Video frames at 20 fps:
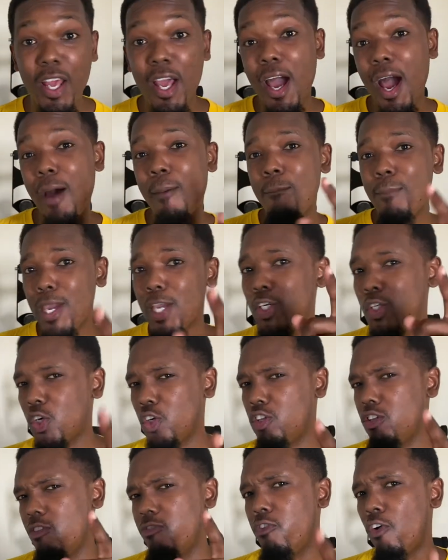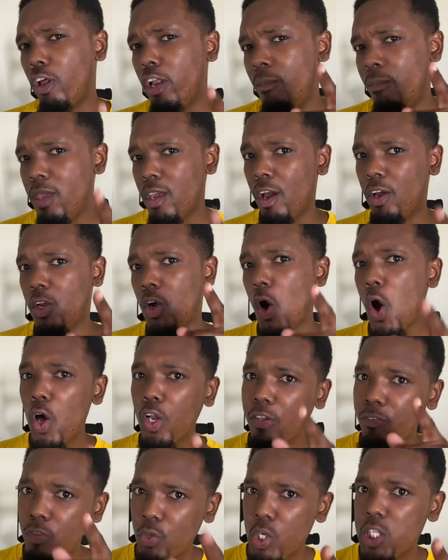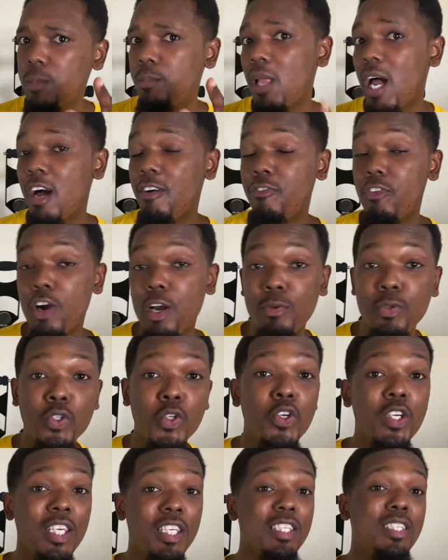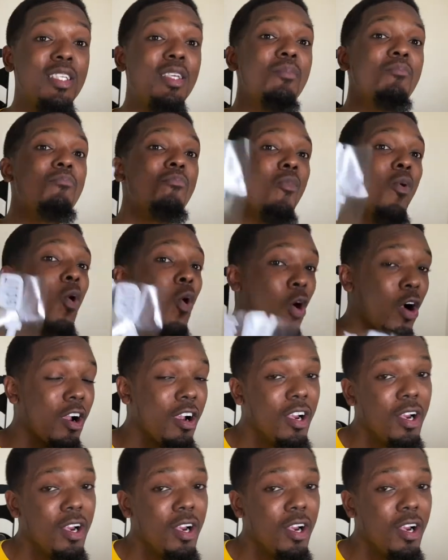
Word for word: And make sure to follow me on all of those platforms so you can see more